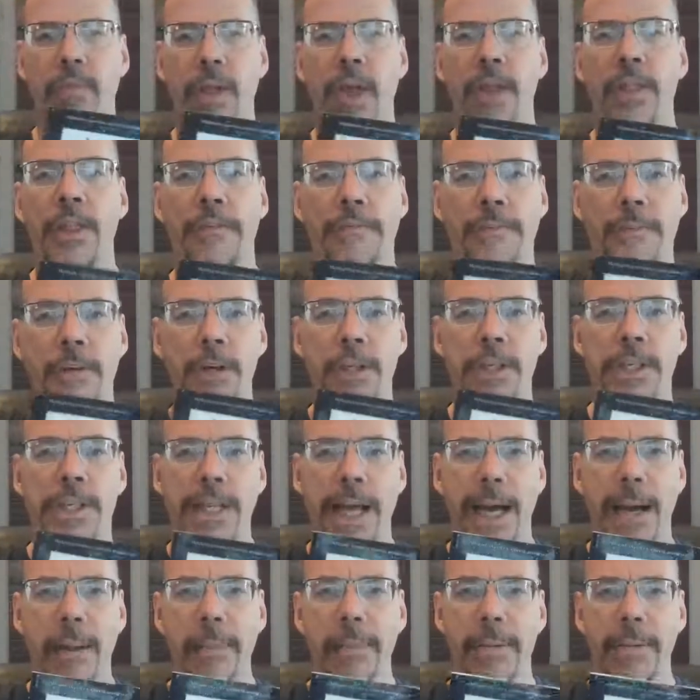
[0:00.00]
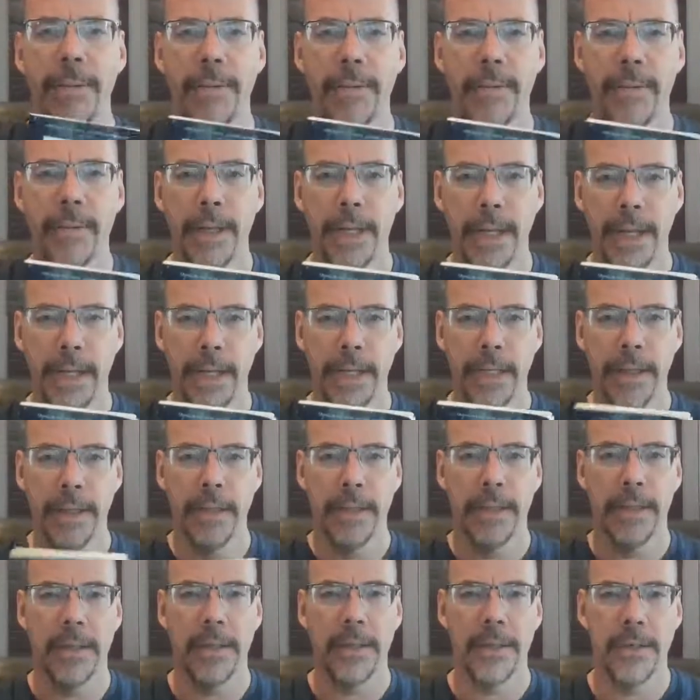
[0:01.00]
the first step
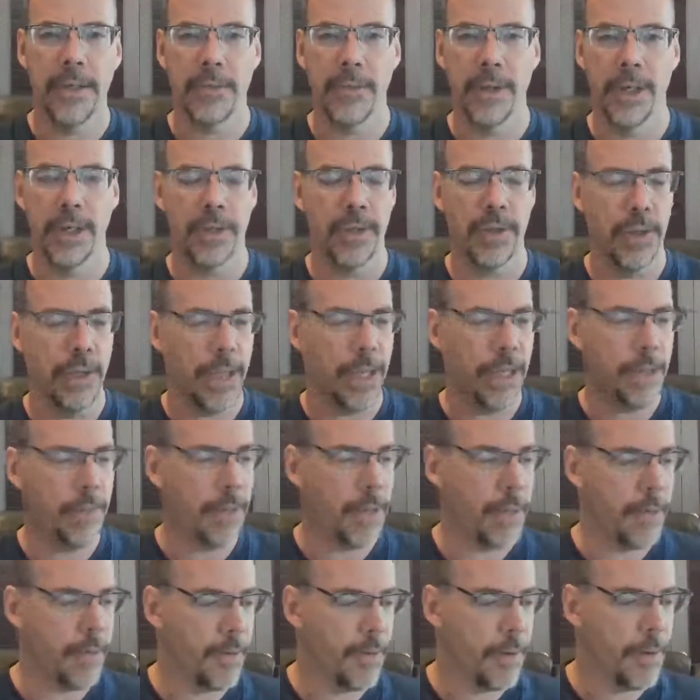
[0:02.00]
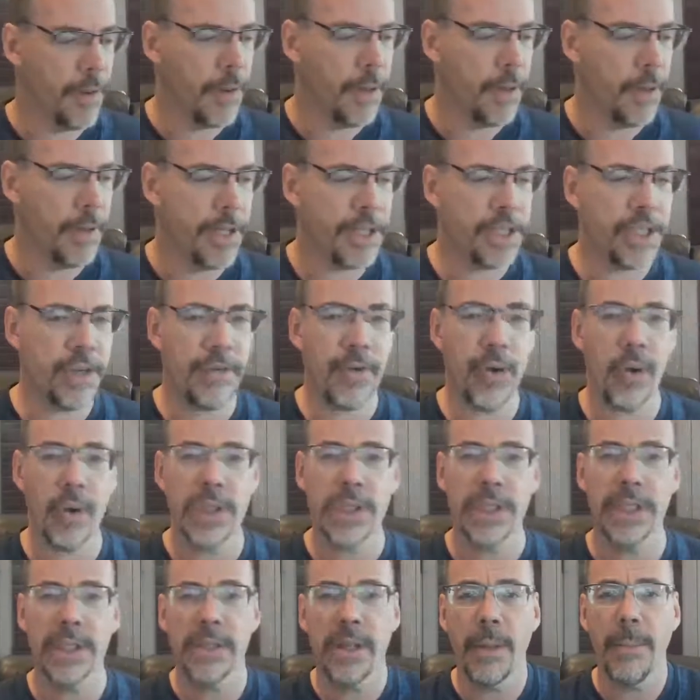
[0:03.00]
in spiritual enlightenment. This, of
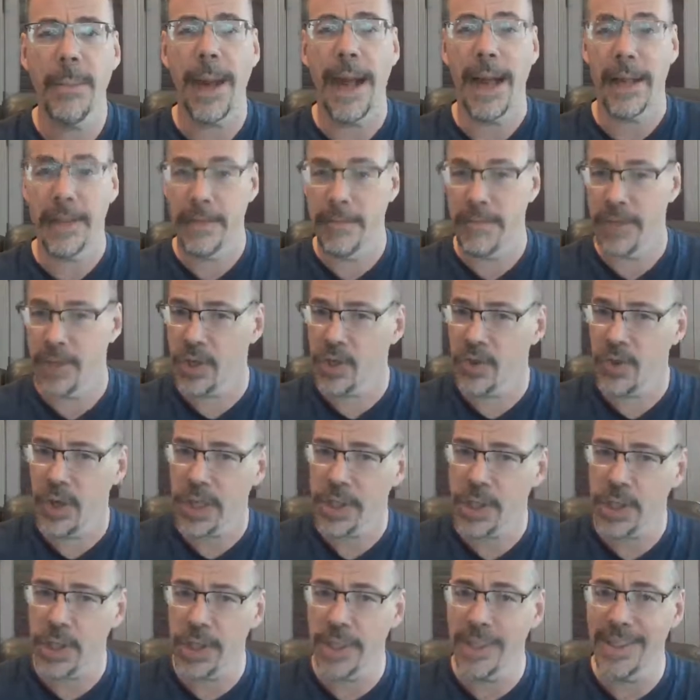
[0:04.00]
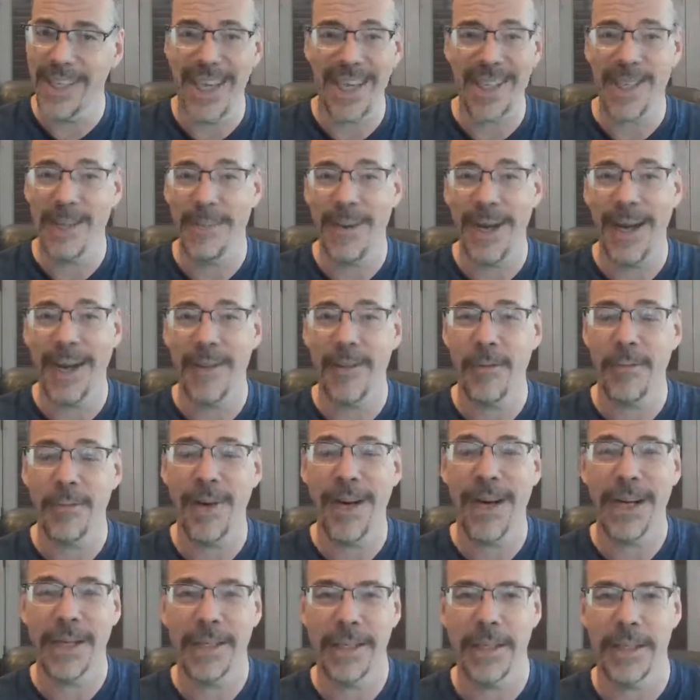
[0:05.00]
course, is the path of destruction, not the path of
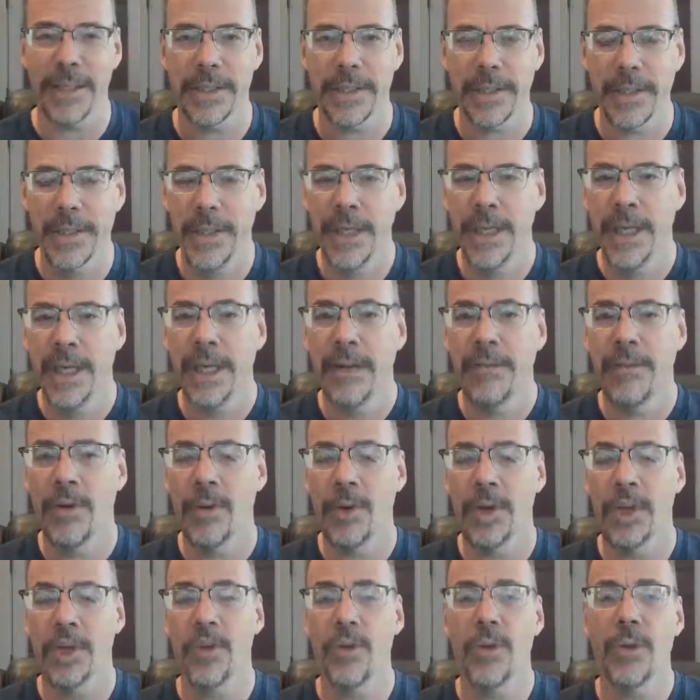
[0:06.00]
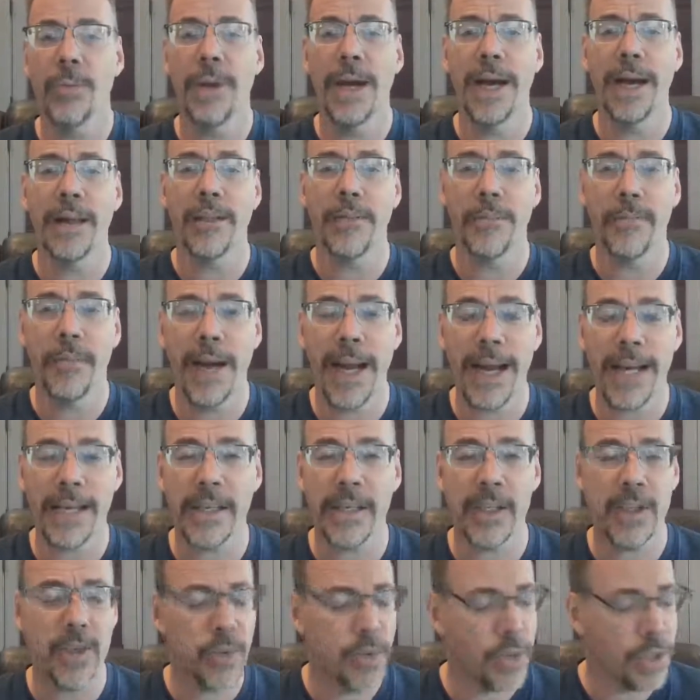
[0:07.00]
practice. If you want to do the path of
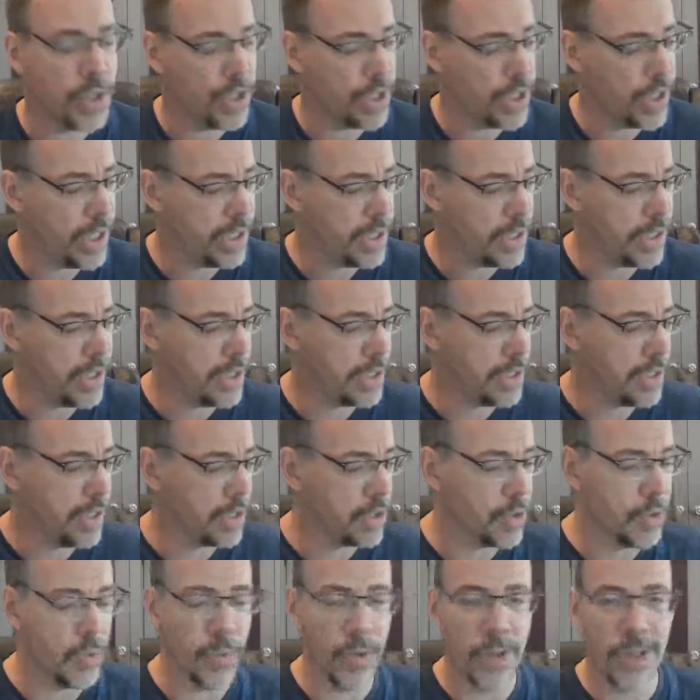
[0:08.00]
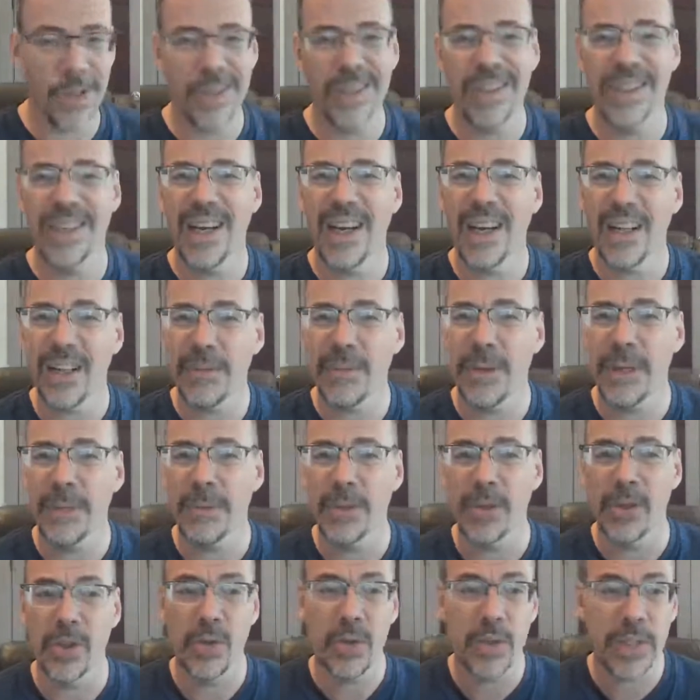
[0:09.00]
practice, which Jed says doesn't work, other
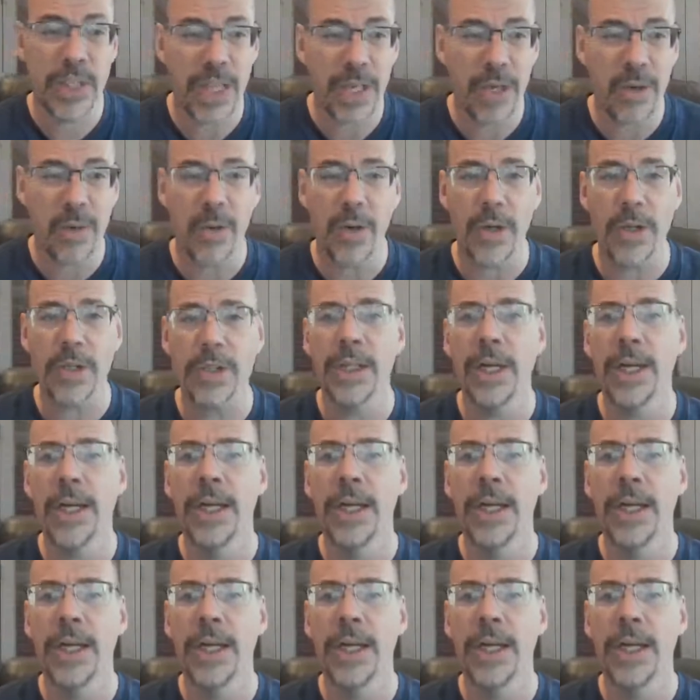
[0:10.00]
people do say it works,